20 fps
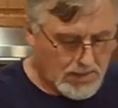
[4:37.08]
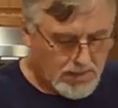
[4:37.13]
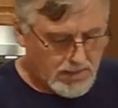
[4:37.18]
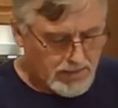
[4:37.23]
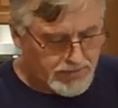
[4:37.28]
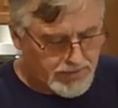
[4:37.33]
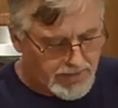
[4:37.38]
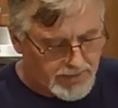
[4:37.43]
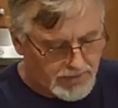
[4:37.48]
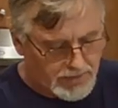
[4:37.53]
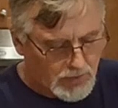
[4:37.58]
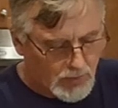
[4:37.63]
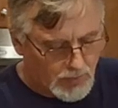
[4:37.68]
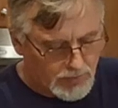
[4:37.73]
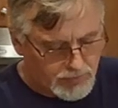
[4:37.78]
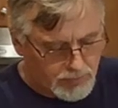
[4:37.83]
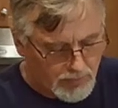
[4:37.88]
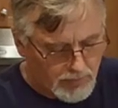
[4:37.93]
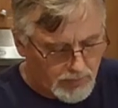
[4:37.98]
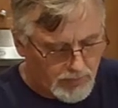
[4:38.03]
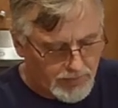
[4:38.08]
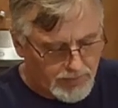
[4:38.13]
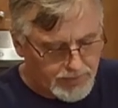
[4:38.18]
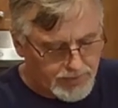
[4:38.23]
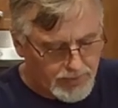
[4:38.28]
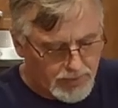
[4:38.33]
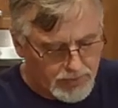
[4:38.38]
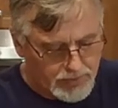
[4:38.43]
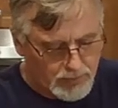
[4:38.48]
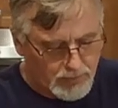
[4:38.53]
Then of course what we want to
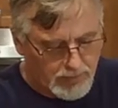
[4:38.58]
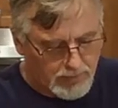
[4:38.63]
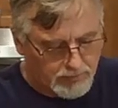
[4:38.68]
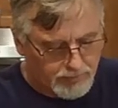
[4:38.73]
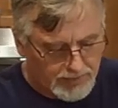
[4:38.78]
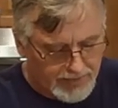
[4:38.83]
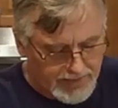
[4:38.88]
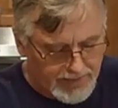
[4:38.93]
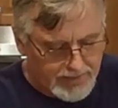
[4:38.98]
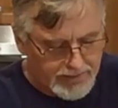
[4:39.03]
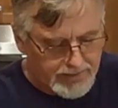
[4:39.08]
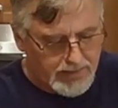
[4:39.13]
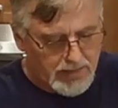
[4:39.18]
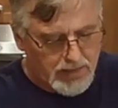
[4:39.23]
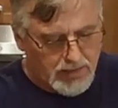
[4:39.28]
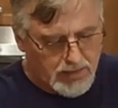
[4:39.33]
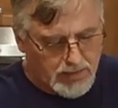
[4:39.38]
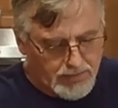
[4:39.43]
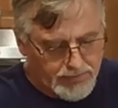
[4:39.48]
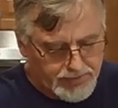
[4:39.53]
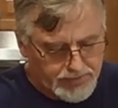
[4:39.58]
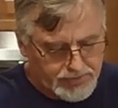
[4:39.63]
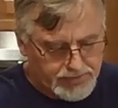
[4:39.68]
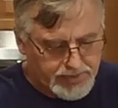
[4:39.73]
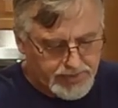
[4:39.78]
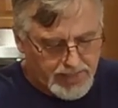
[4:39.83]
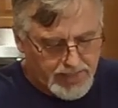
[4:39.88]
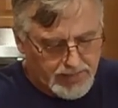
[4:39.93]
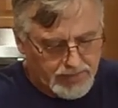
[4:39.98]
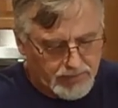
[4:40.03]
do is we want to blend all this
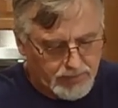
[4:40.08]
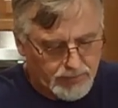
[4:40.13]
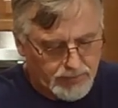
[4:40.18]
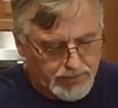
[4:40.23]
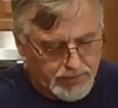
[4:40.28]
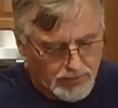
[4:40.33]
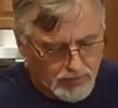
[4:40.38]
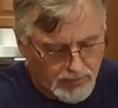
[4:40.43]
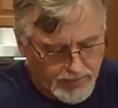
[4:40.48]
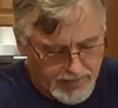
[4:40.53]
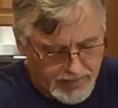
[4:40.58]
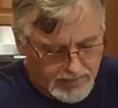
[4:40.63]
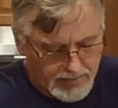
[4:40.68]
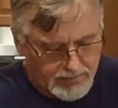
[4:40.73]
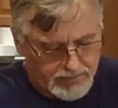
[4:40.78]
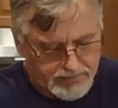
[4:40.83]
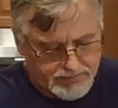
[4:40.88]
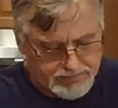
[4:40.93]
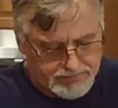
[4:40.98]
together real well.